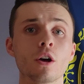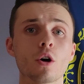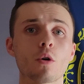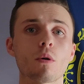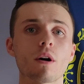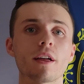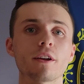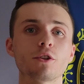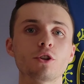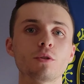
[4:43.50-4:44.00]

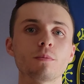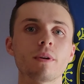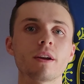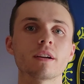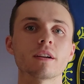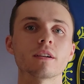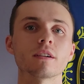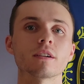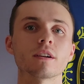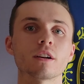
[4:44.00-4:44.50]
While I do
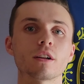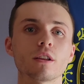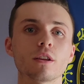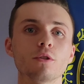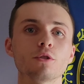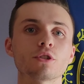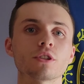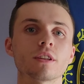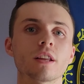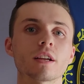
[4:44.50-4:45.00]
make a
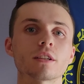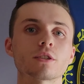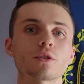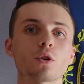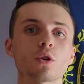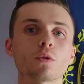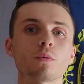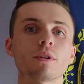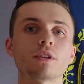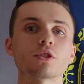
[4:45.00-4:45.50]
conclusion that
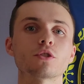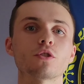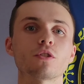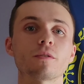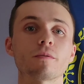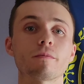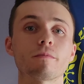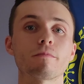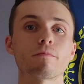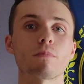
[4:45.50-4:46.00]
SolarWinds could
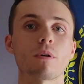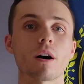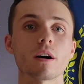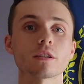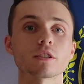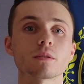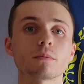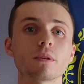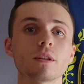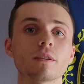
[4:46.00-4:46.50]
have
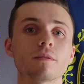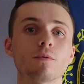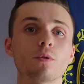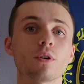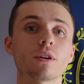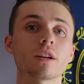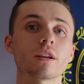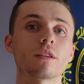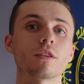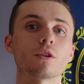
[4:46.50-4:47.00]
possibly
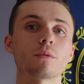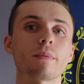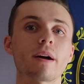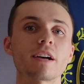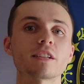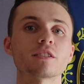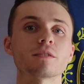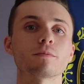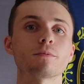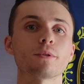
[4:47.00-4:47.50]
avoided their
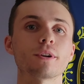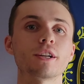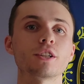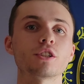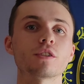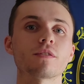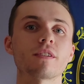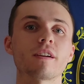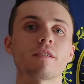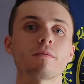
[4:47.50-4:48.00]
massive
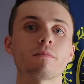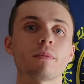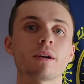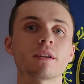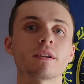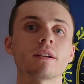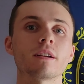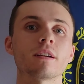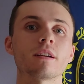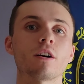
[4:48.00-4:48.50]
breach if they
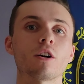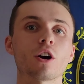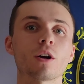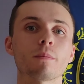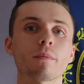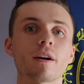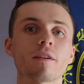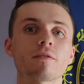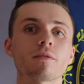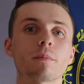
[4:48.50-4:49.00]
implemented an
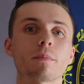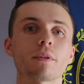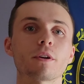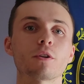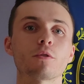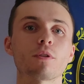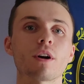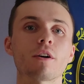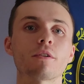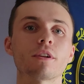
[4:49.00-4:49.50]
RMF from the
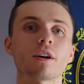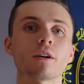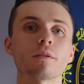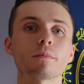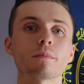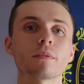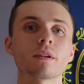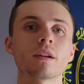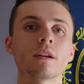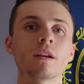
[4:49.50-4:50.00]
ground
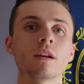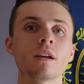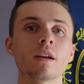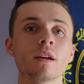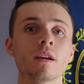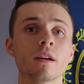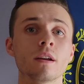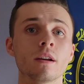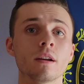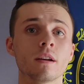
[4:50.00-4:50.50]
up,
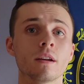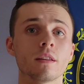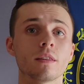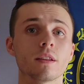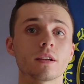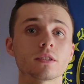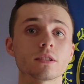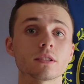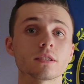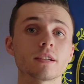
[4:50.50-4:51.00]

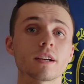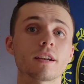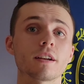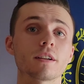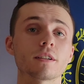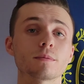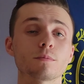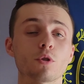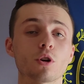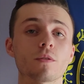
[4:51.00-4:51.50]
this is stated
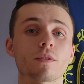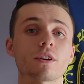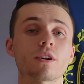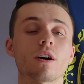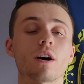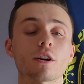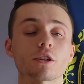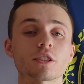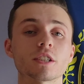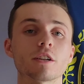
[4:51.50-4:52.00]
as more of a
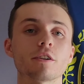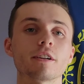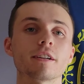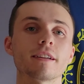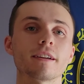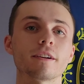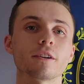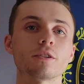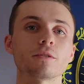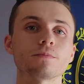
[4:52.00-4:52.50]
cautionary
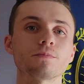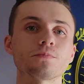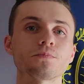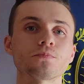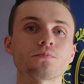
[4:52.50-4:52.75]
tale.